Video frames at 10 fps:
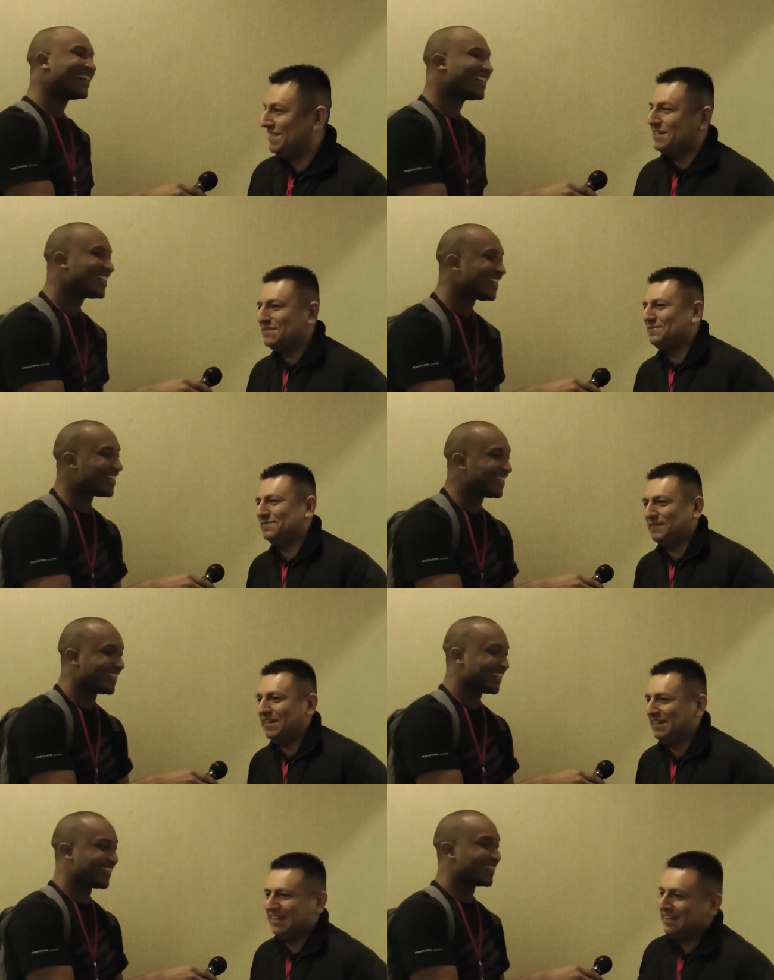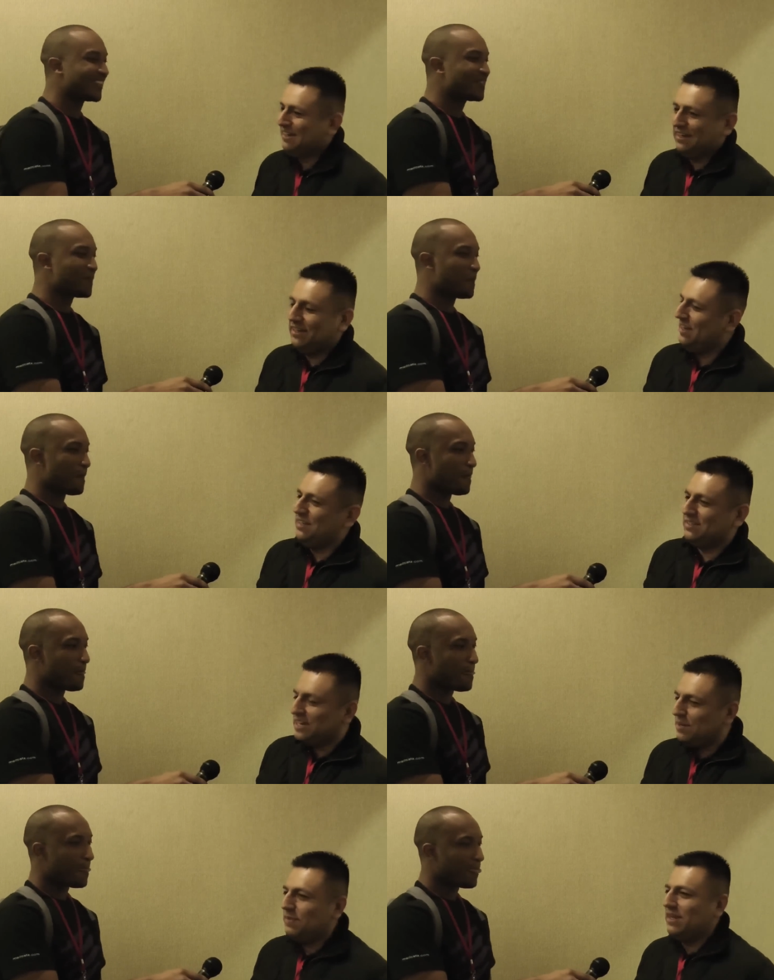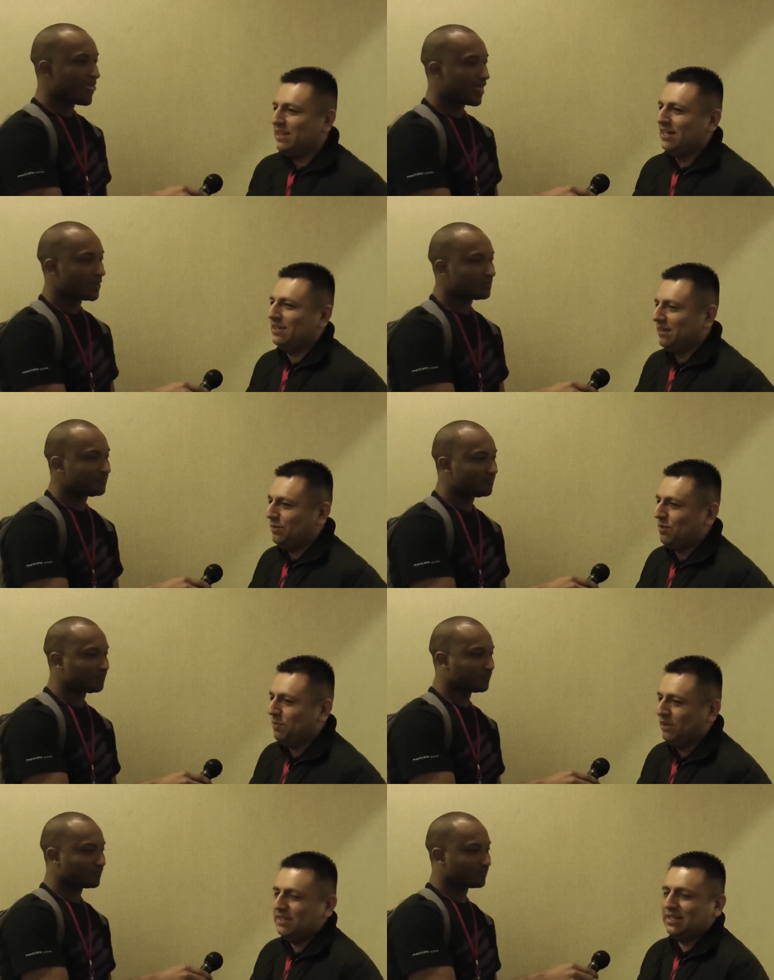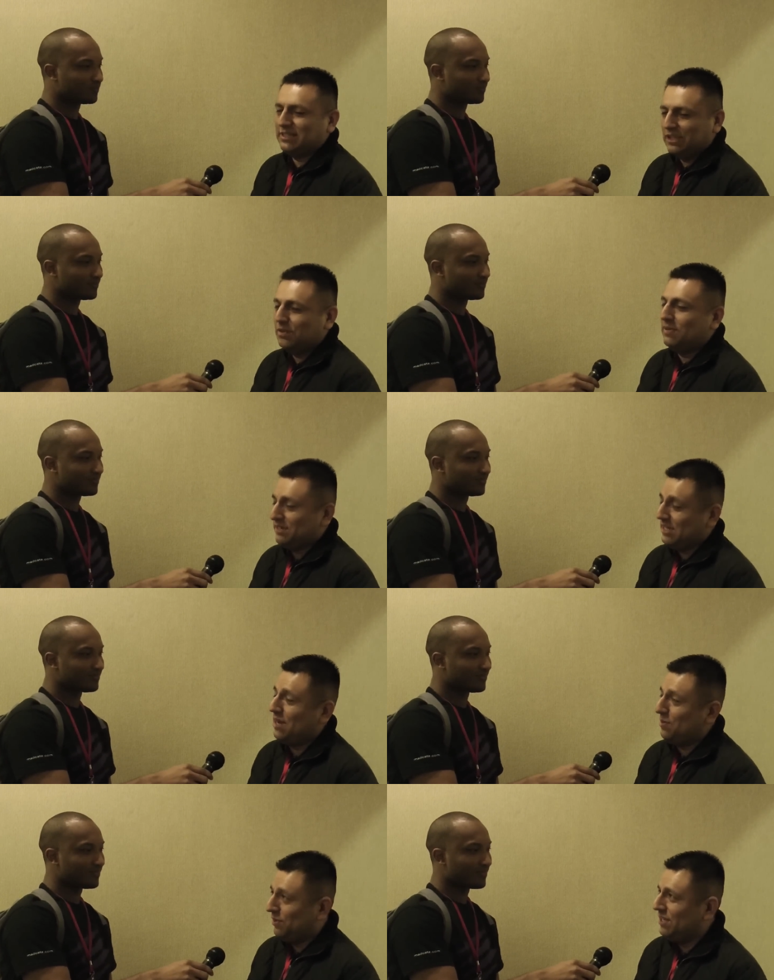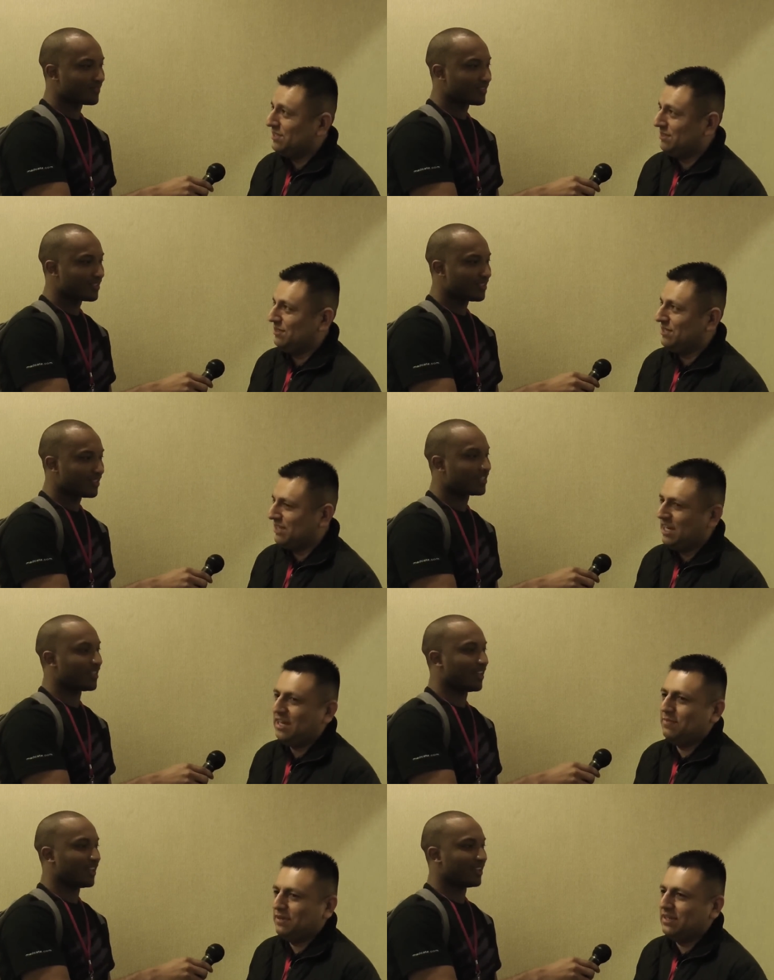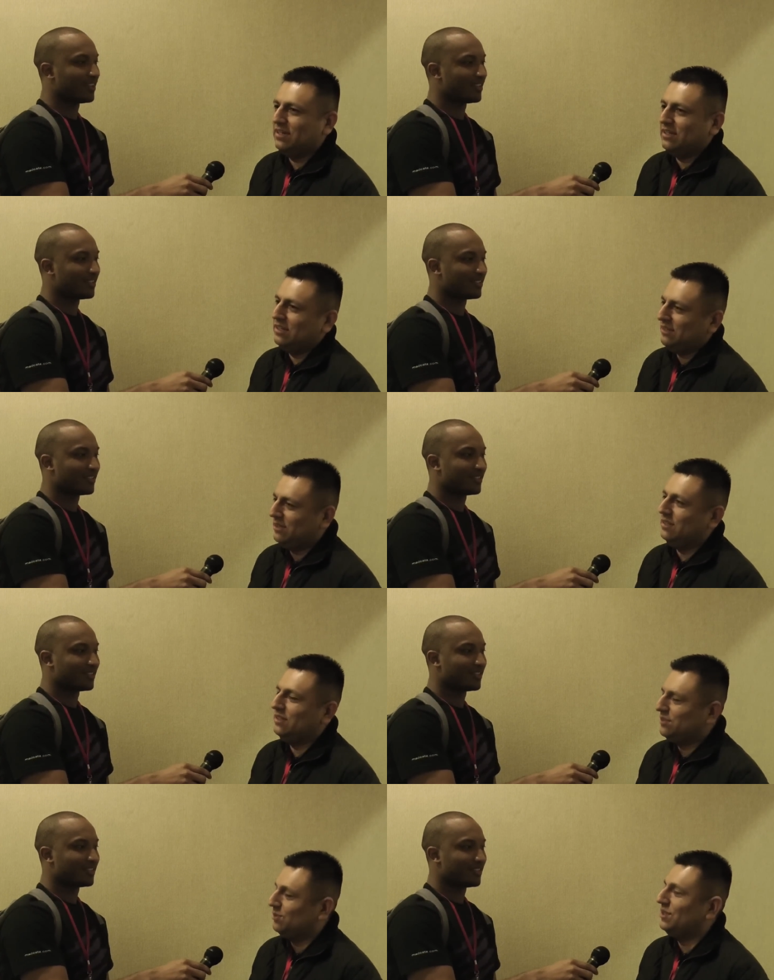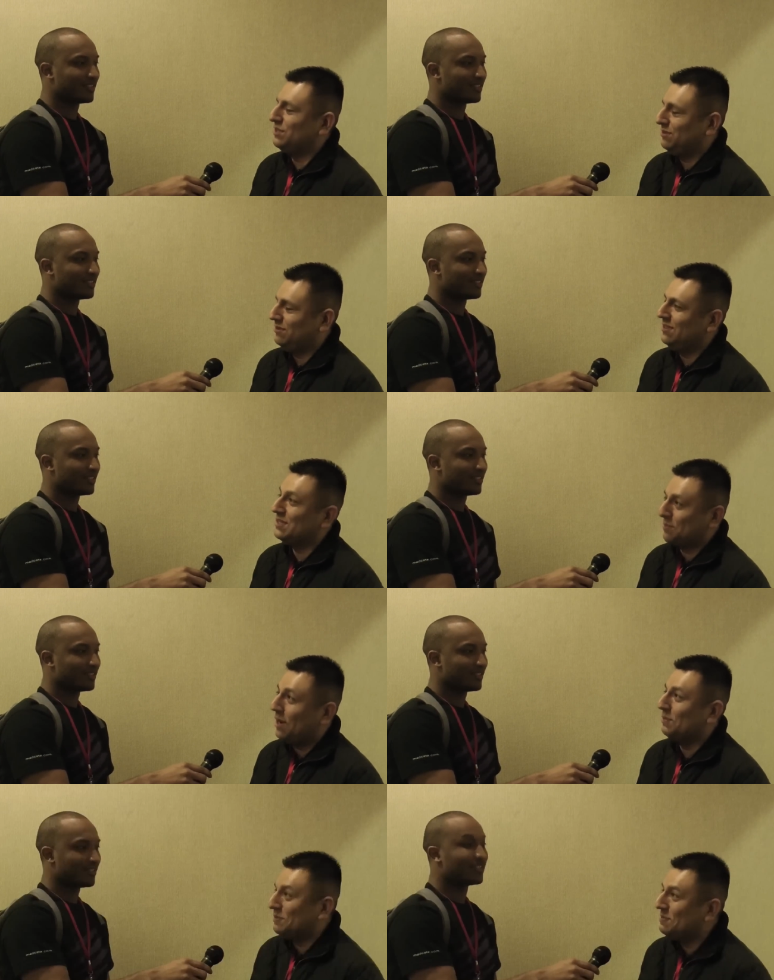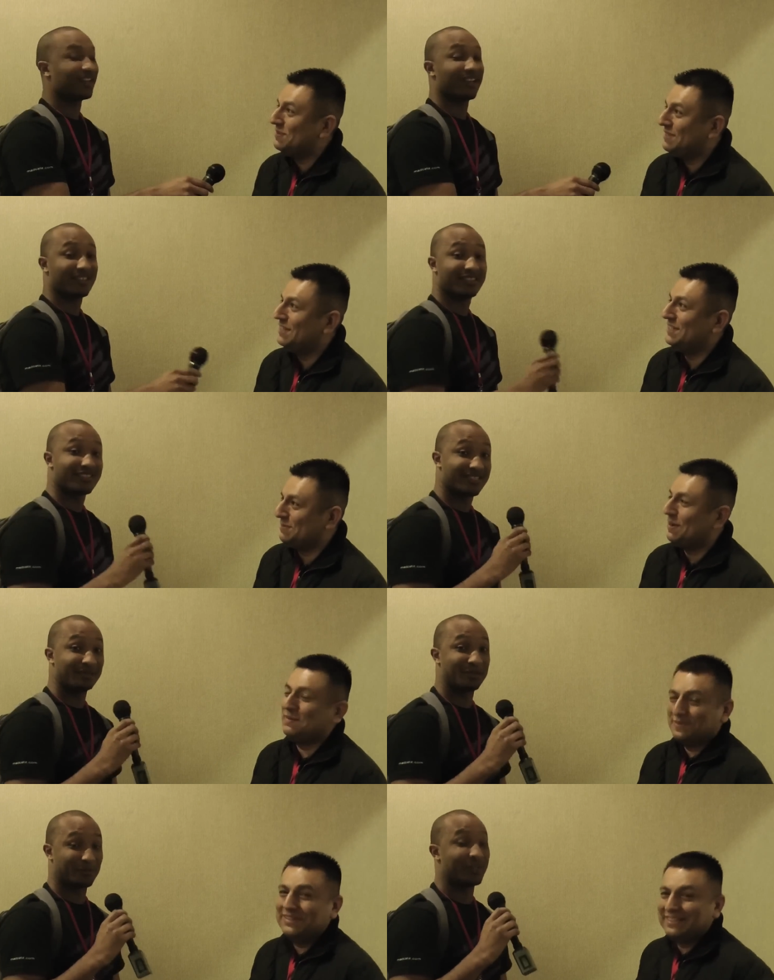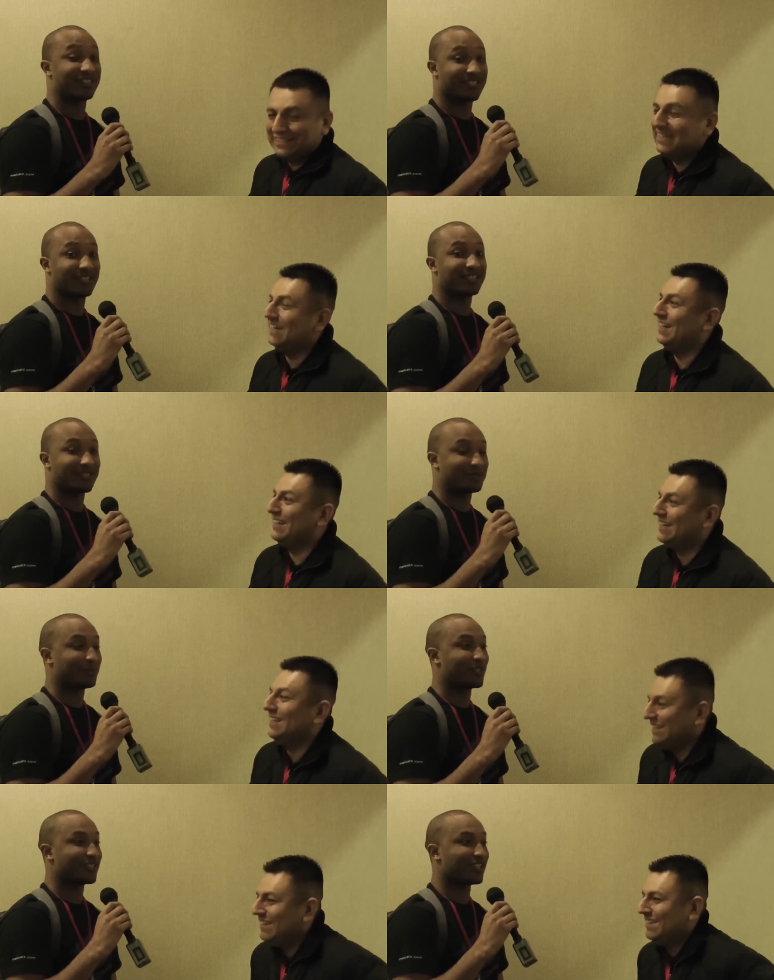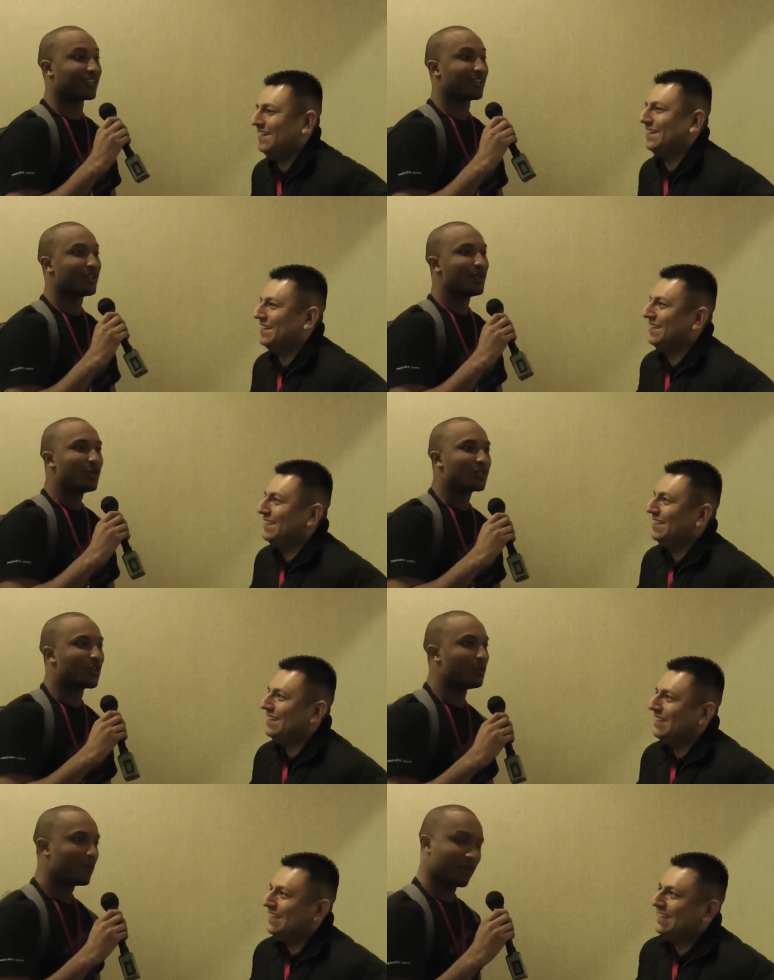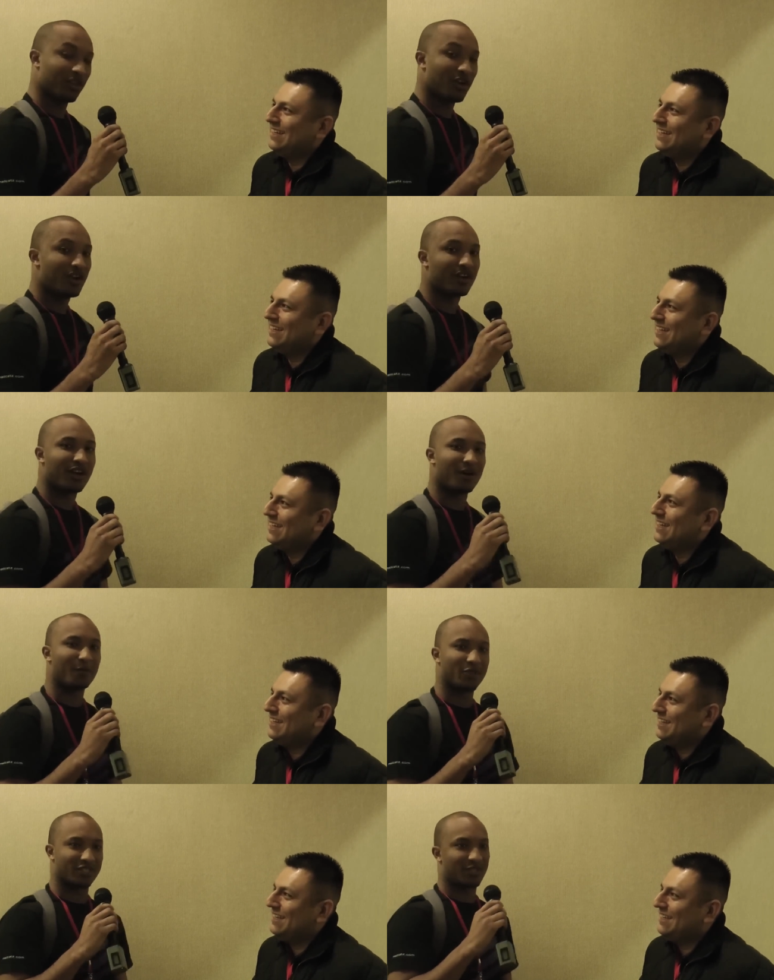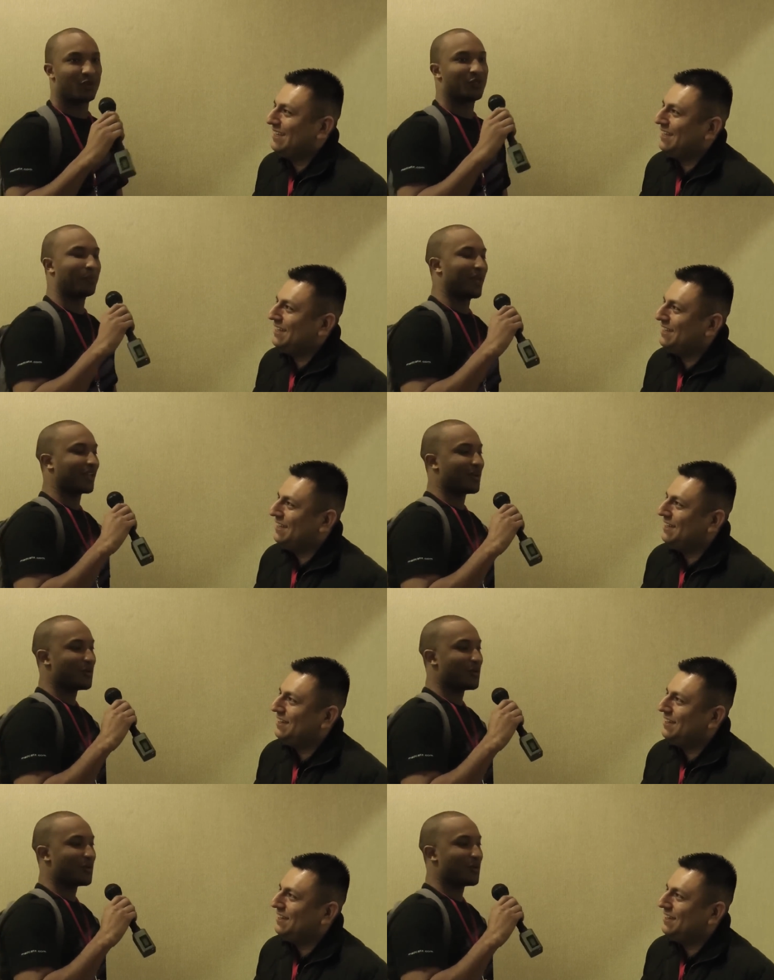Speaker 1: stuff and is anybody that remotely takes a little bit of time or Rolento on this game, he's,
Speaker 2: he's, he's a problem. He seems pretty sick. He seems pretty sick. So moving along, um, there's this whole debate